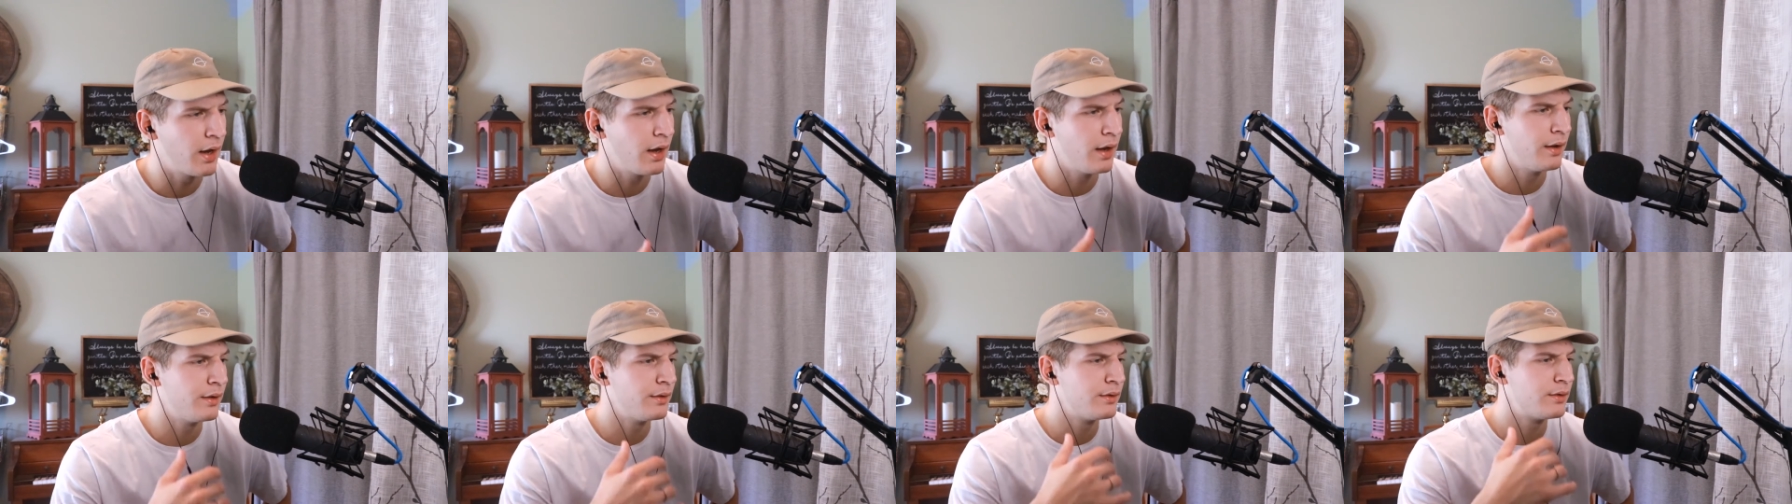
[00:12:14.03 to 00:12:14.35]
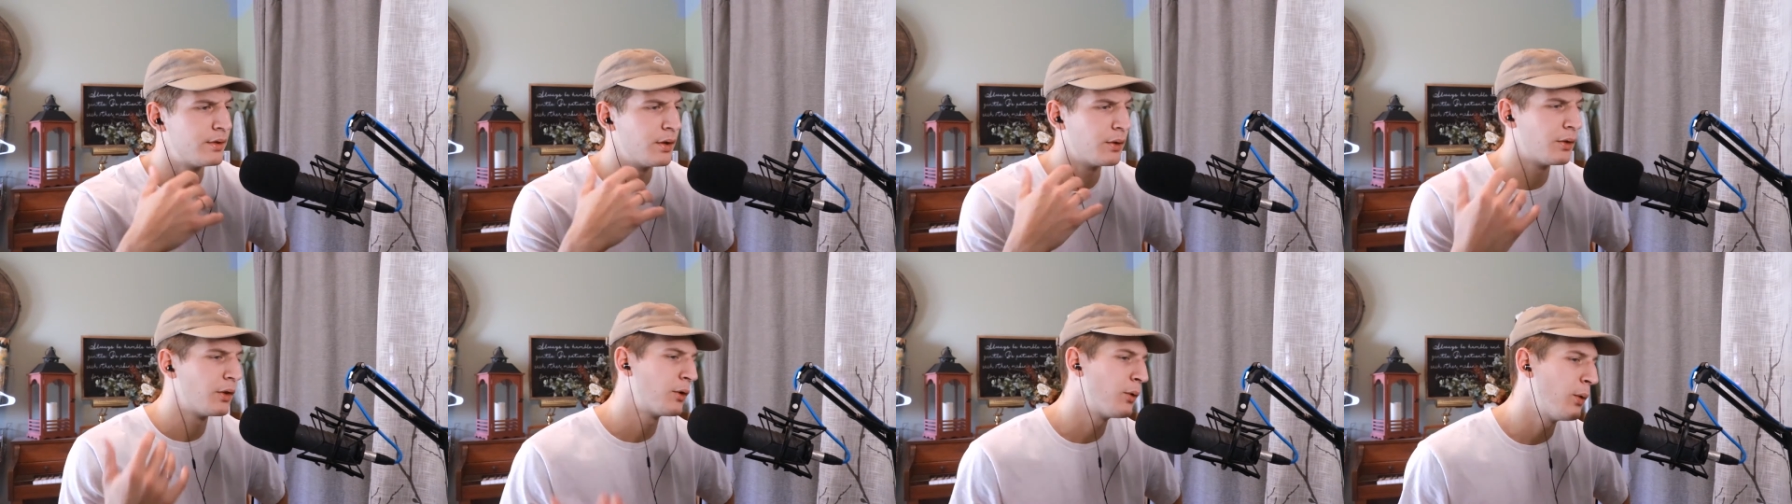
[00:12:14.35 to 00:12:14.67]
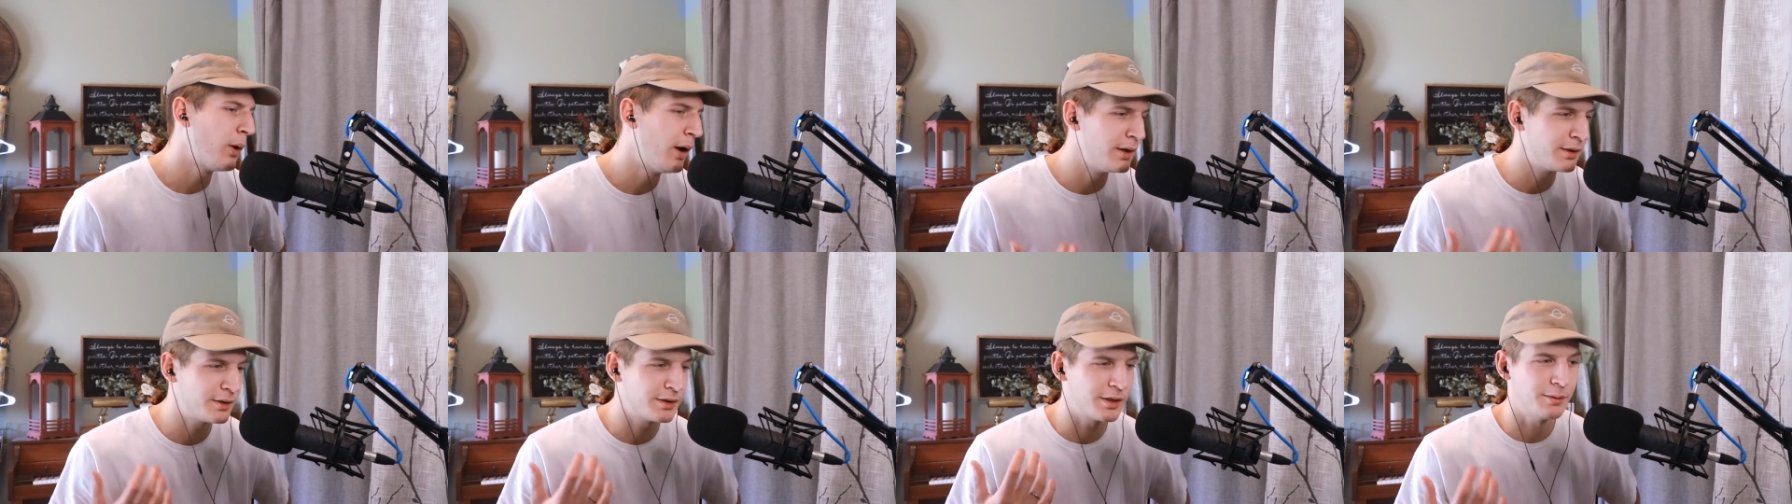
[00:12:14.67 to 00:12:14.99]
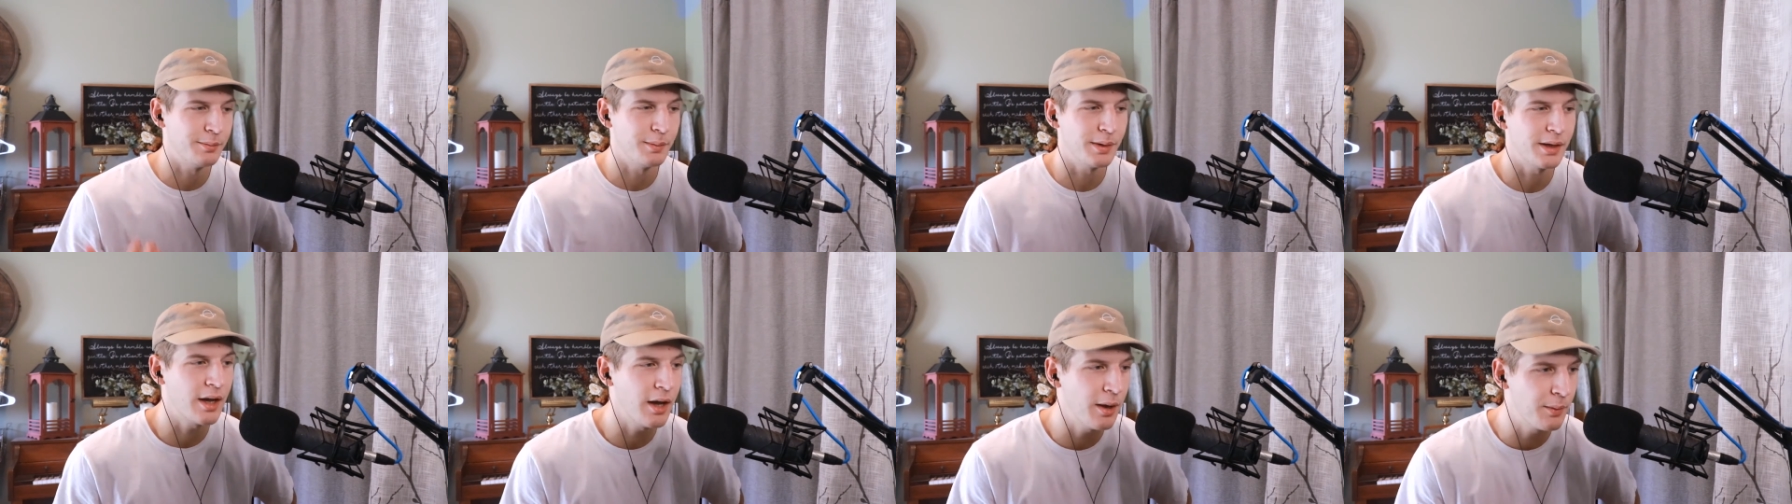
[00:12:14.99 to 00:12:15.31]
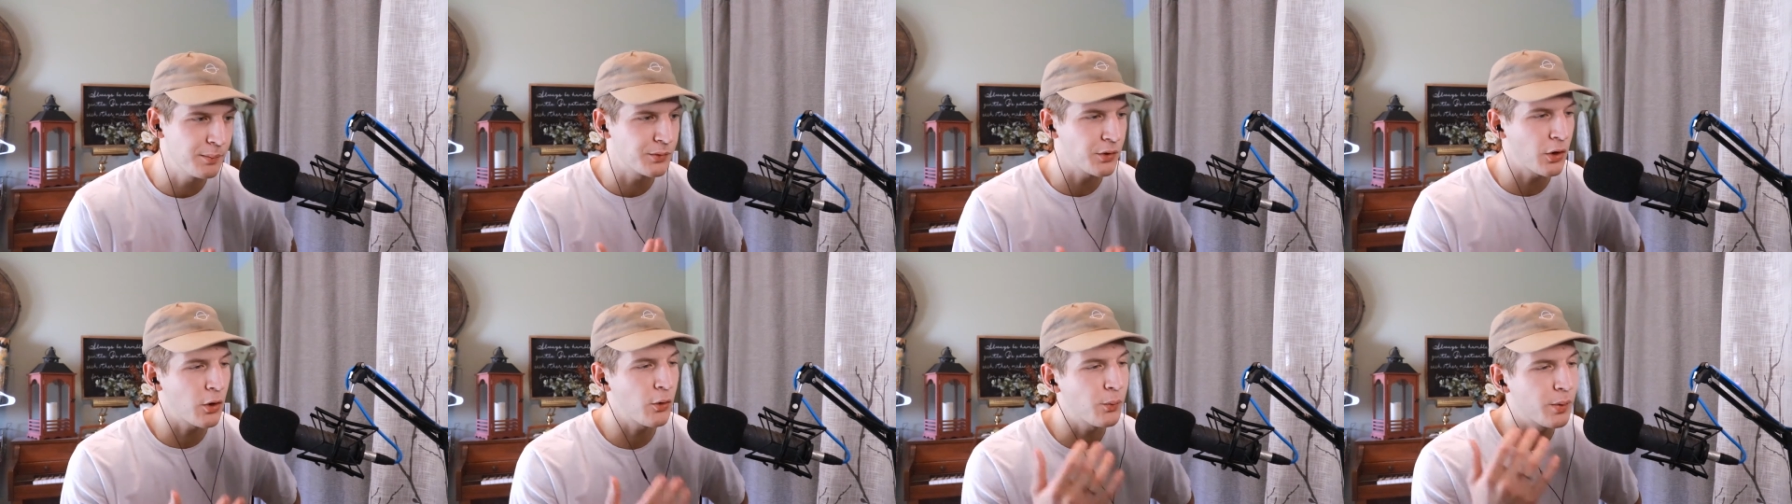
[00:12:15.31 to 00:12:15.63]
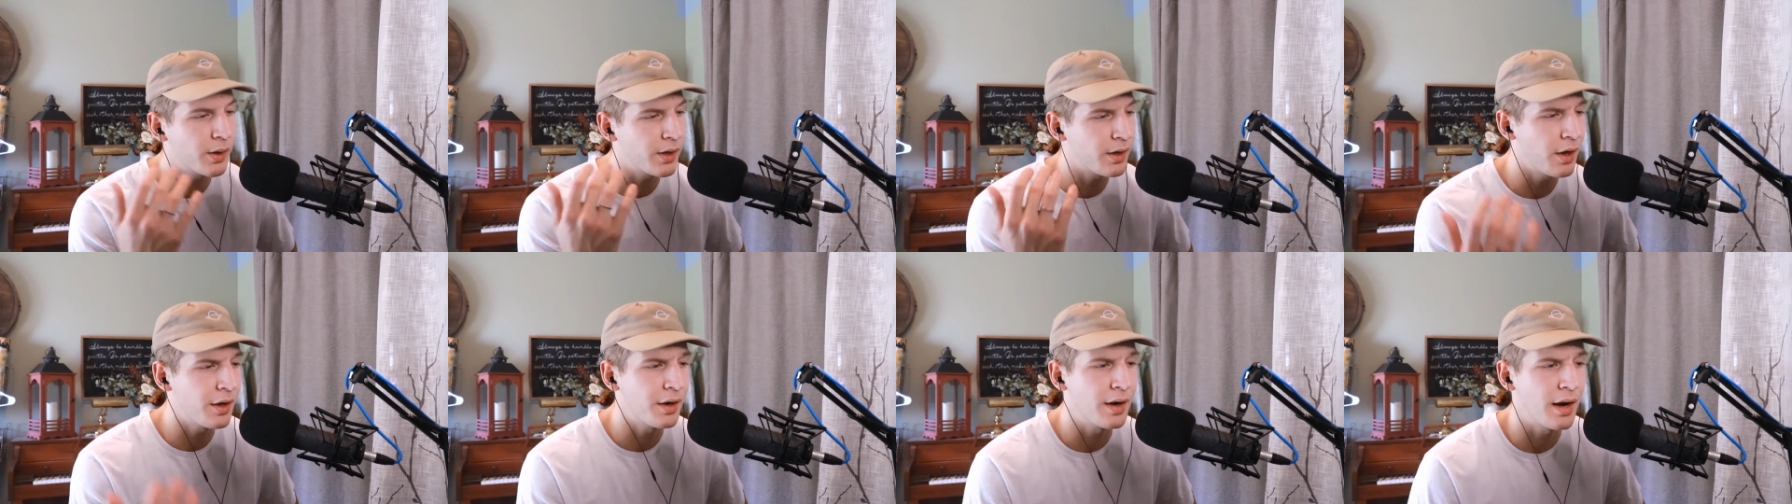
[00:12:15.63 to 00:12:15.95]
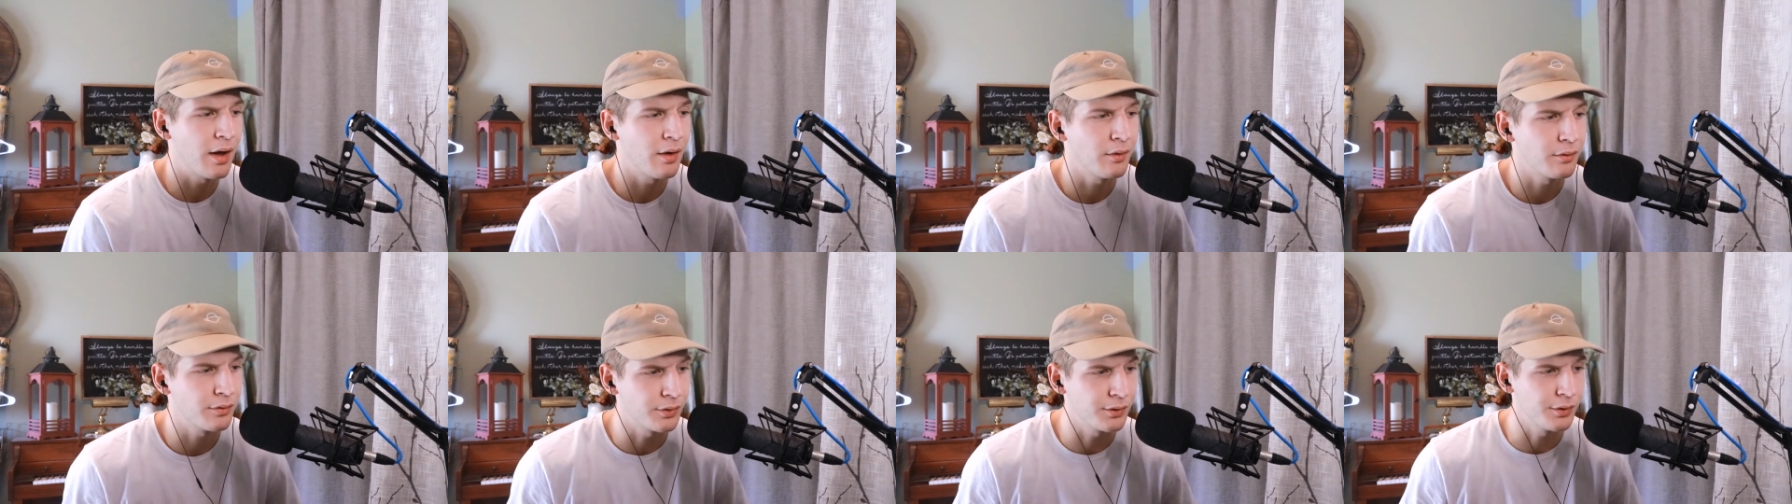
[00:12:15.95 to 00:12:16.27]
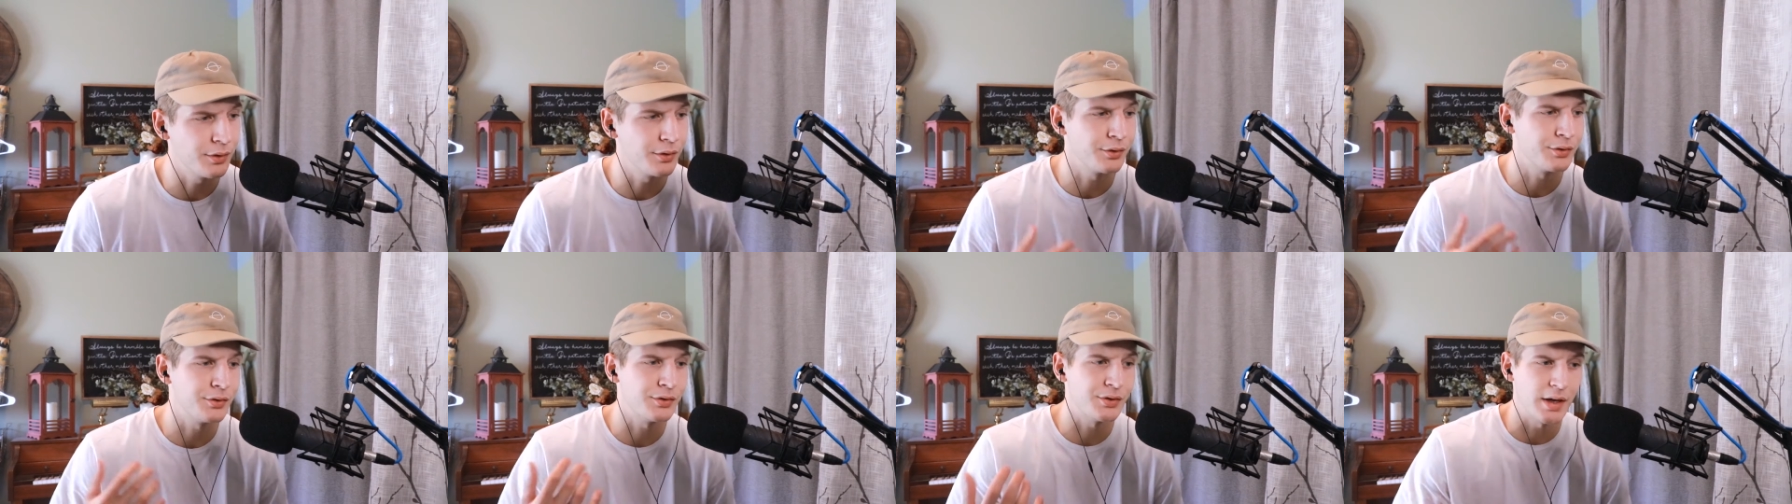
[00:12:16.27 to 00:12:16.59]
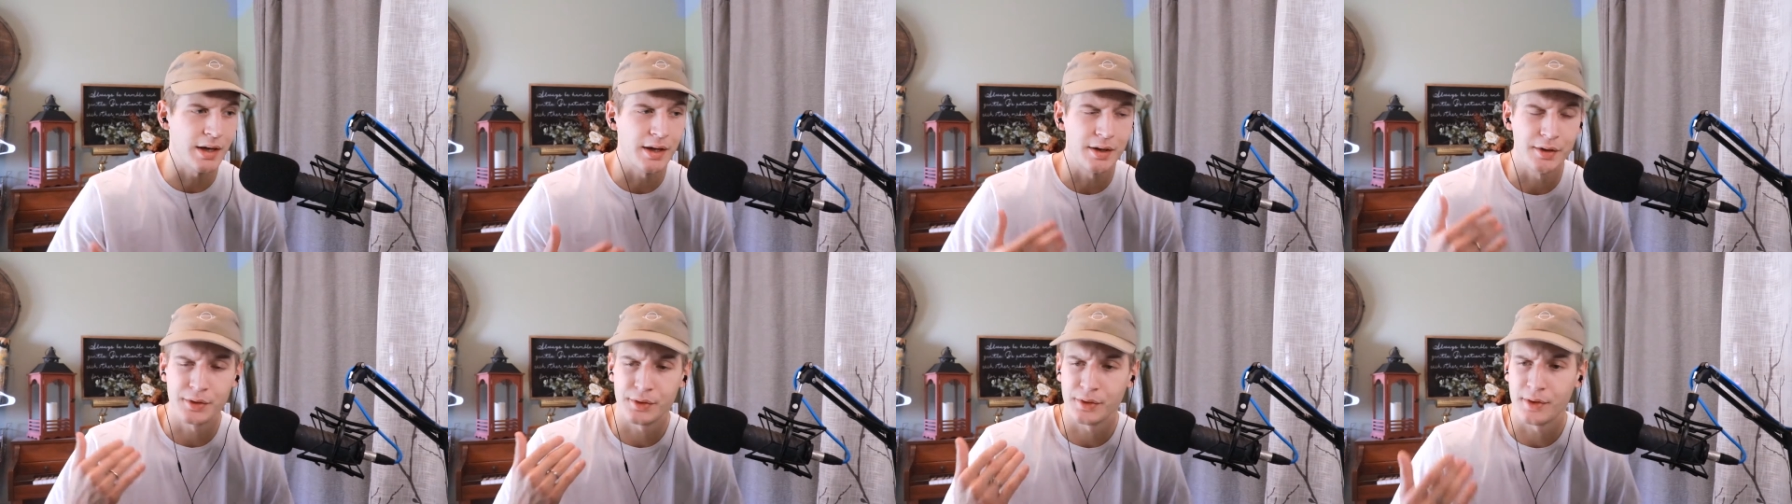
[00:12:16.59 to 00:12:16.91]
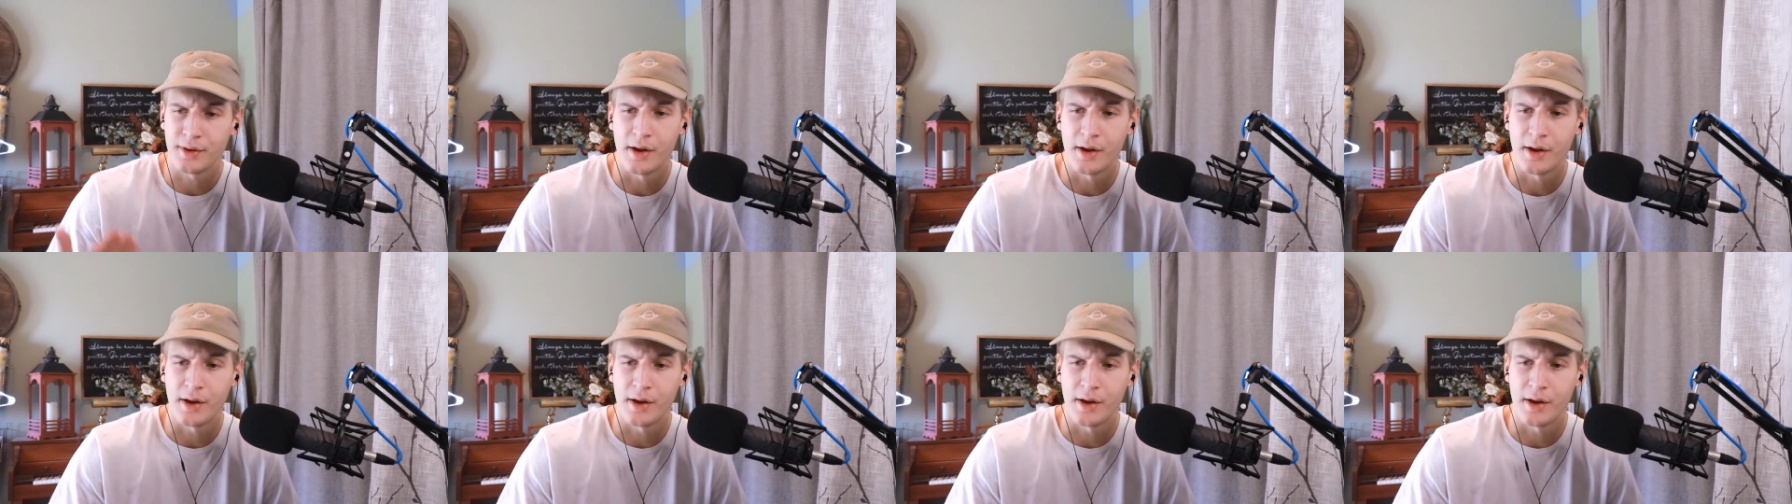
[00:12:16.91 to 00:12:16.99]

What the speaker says: So the question becomes, are we cut out for your standard